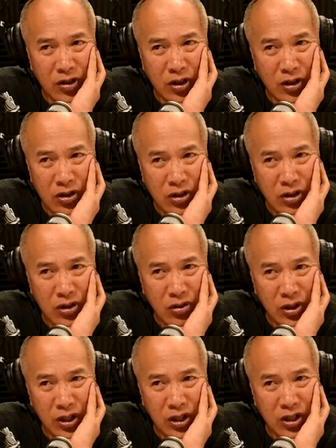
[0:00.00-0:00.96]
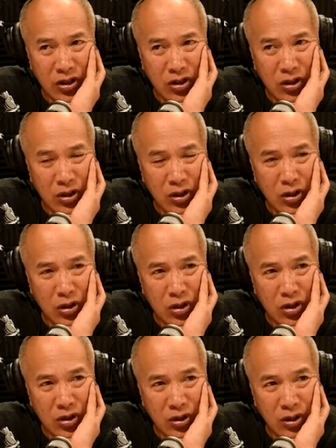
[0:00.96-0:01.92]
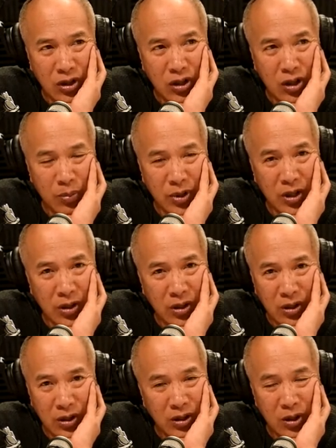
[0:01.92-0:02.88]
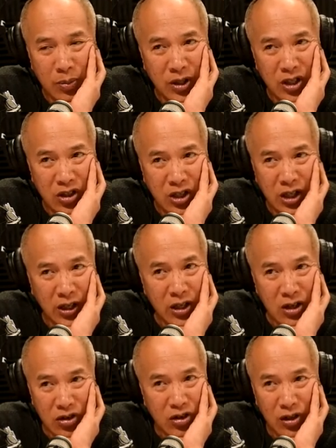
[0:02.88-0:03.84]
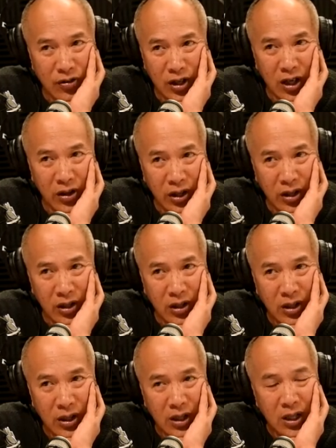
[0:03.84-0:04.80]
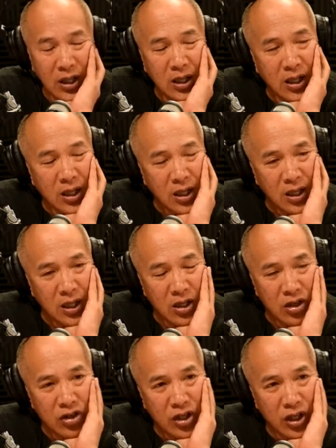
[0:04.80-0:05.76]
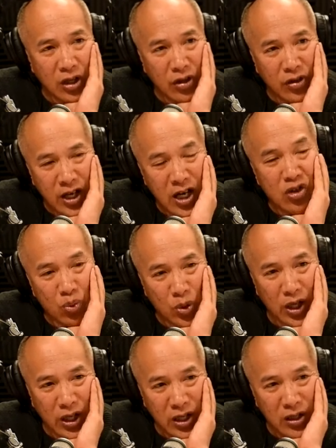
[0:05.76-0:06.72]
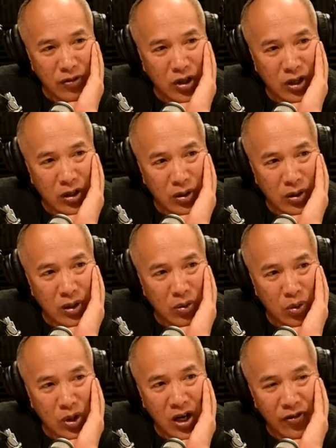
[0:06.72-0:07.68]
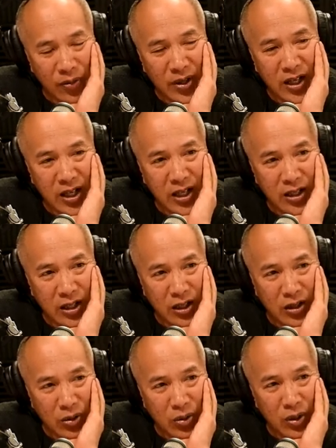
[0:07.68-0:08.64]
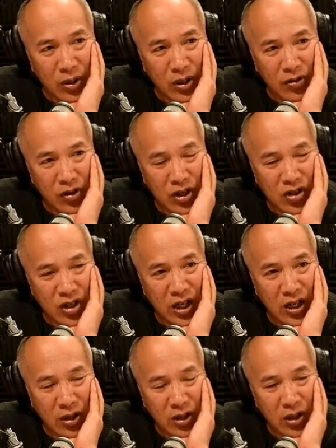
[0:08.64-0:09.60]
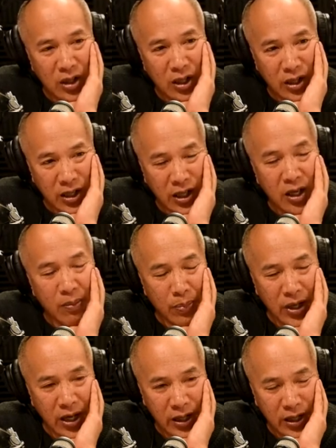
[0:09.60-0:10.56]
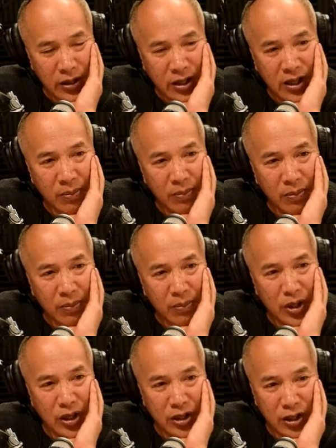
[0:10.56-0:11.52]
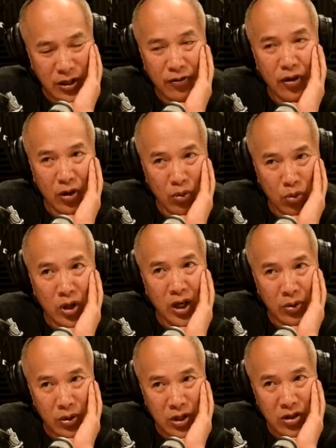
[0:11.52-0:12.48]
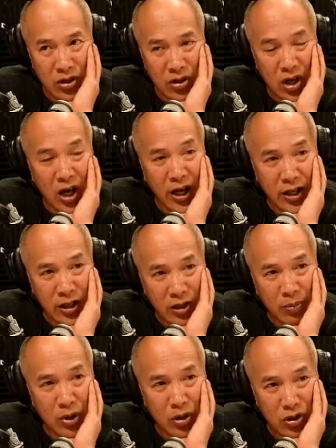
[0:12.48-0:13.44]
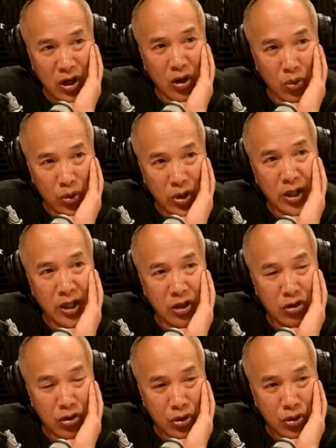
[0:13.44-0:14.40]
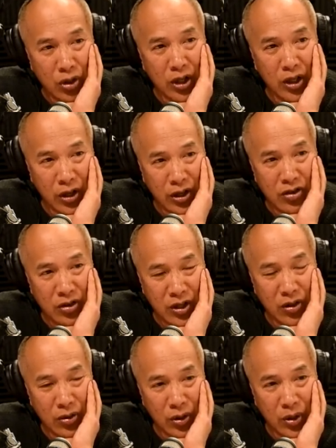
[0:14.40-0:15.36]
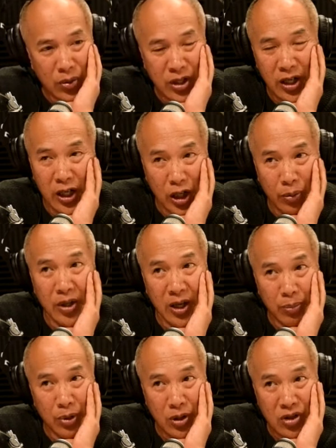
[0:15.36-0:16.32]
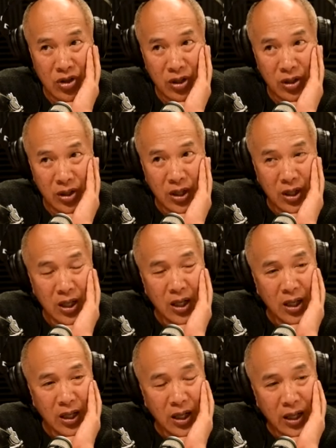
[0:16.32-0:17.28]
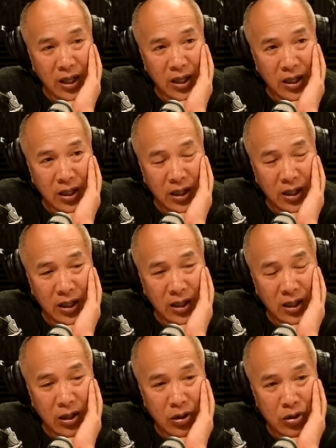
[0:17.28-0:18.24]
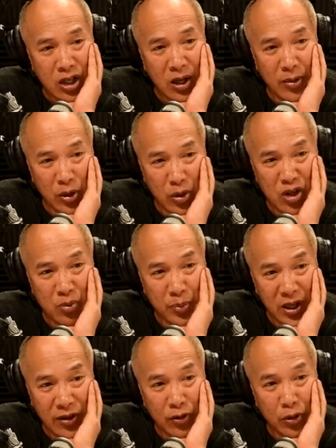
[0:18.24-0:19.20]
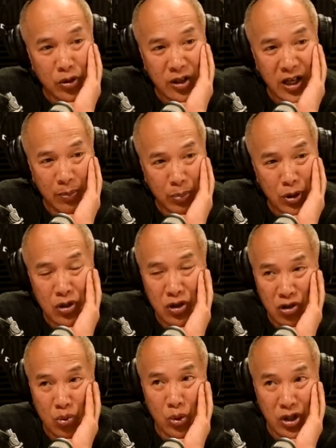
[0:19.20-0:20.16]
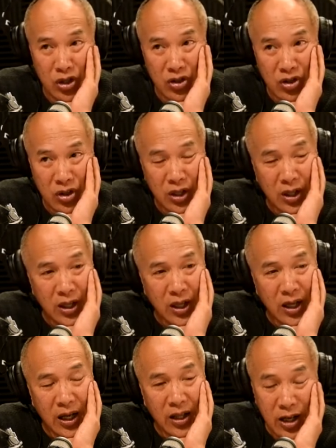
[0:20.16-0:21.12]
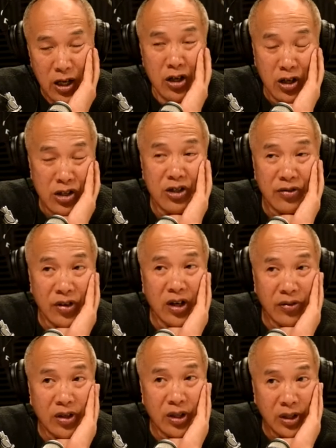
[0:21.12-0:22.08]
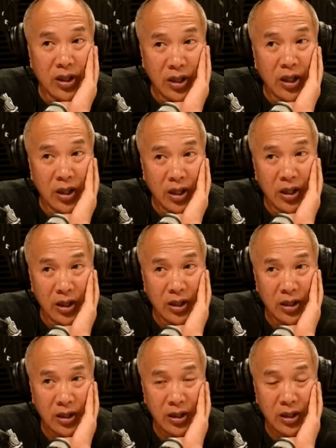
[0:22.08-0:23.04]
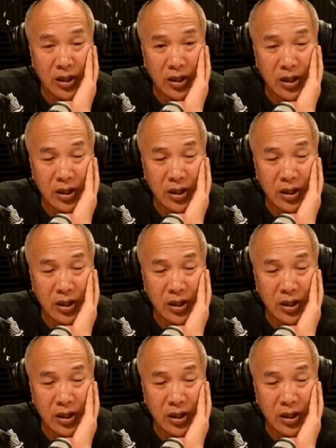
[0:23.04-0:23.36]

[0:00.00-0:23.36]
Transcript: neurosurgery. You mm. just because hmm. you'd be you'd be just killing yourself, I reckon. Yeah. So that's why you've got to right from the get go. You've got to say, okay, bad outcome, but I did it for the right reasons. I did it because I really, truly, honestly thought it was going to help that person. Yeah. And uh, it was going to be respectful to that person's wishes. And then you can survive it. Yeah. yeah.